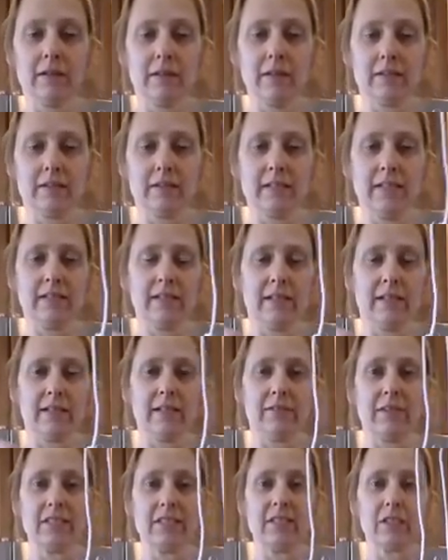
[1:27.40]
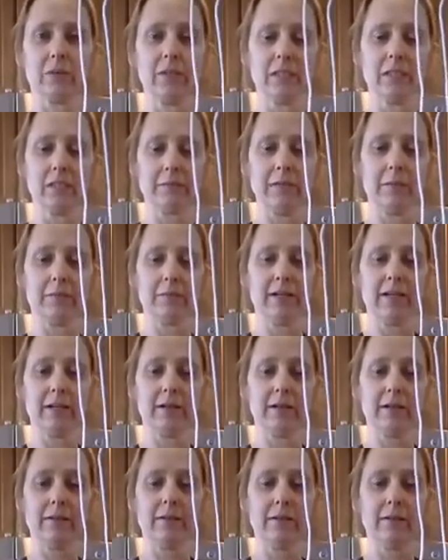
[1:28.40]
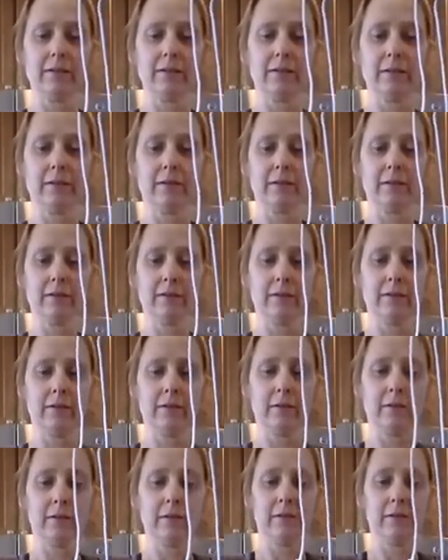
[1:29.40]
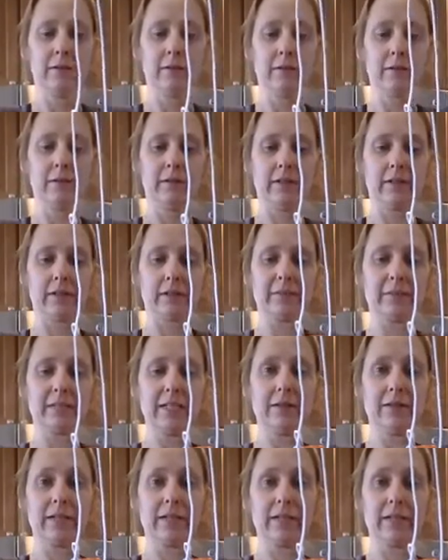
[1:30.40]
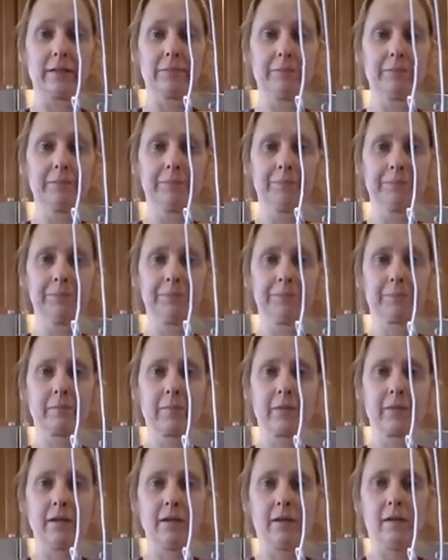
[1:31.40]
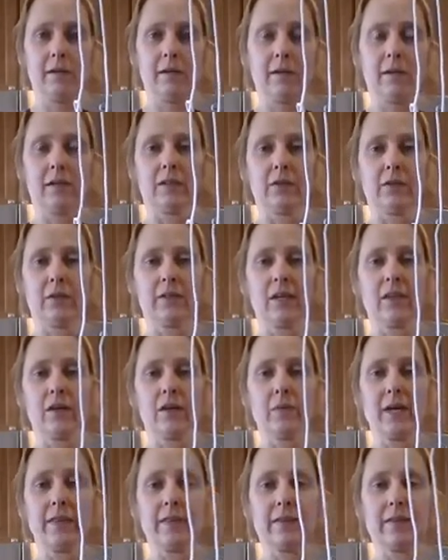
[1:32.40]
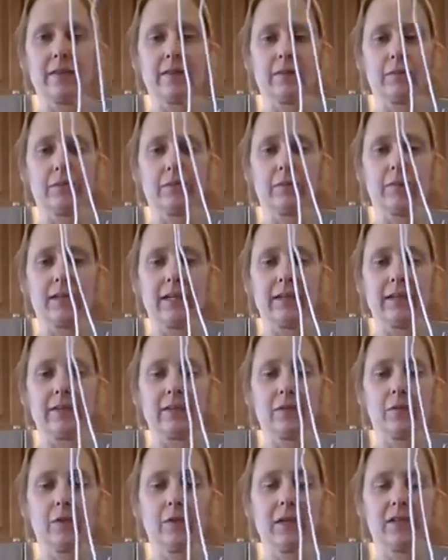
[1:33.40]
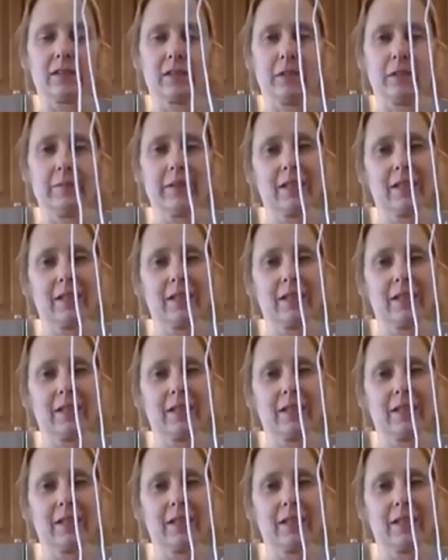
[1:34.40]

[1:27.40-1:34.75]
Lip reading: it stays in. If I squeeze my bottle, it comes out again. So another way that the water is going